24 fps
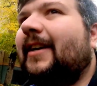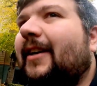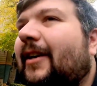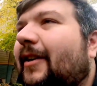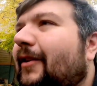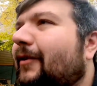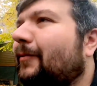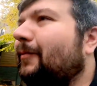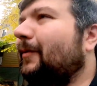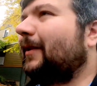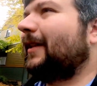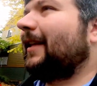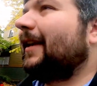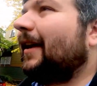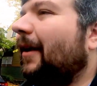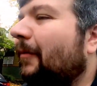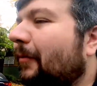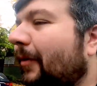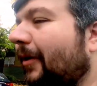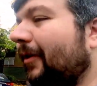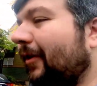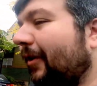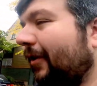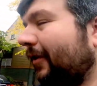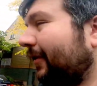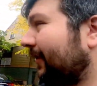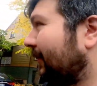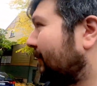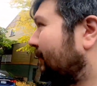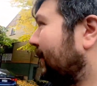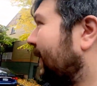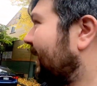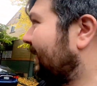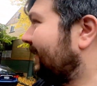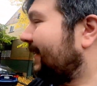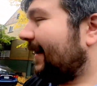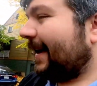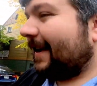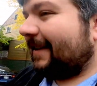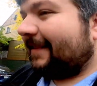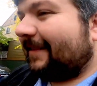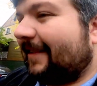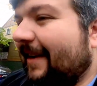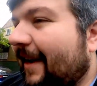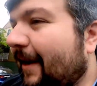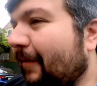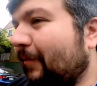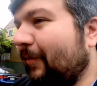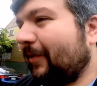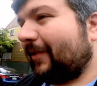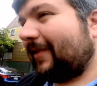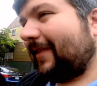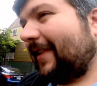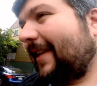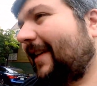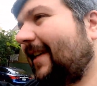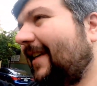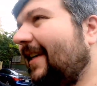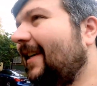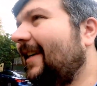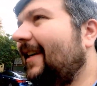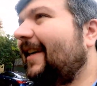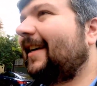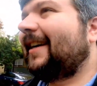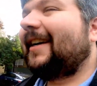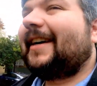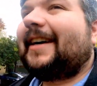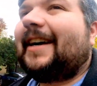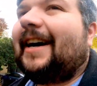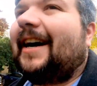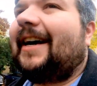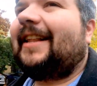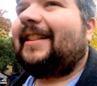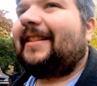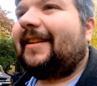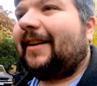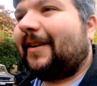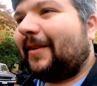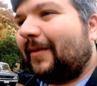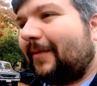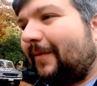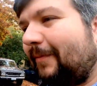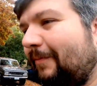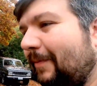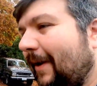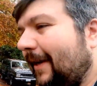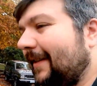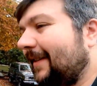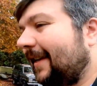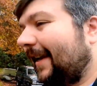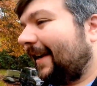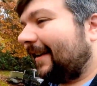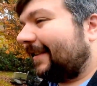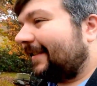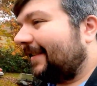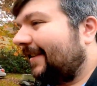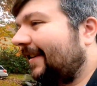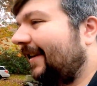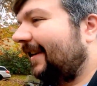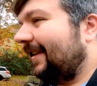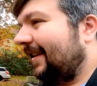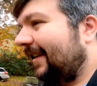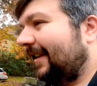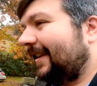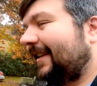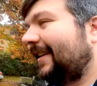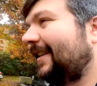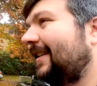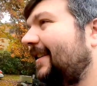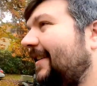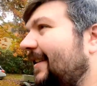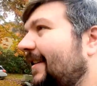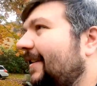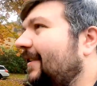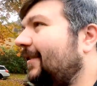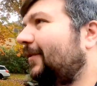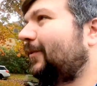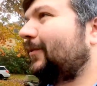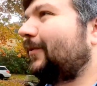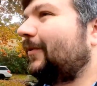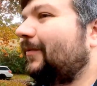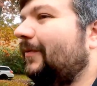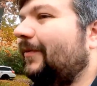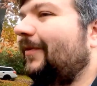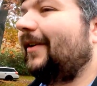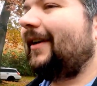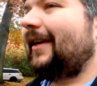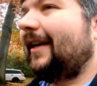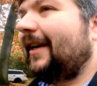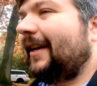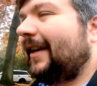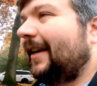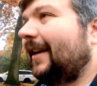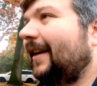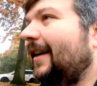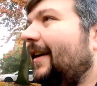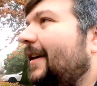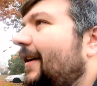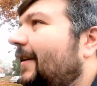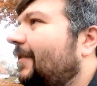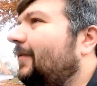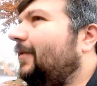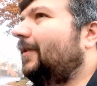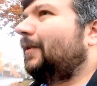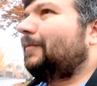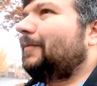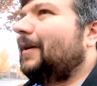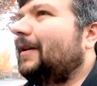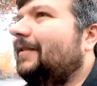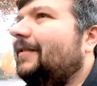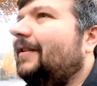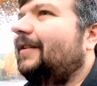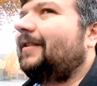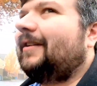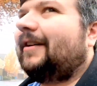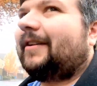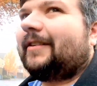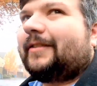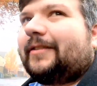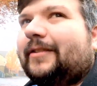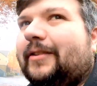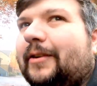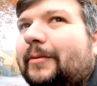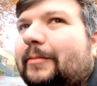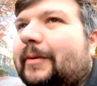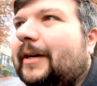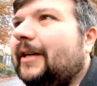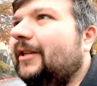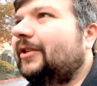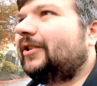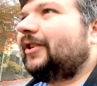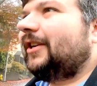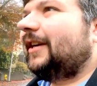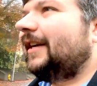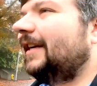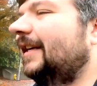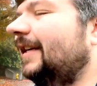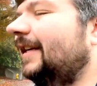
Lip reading: ultimately I want all the Pentax cameras. I love Pentax old film SLRs so much,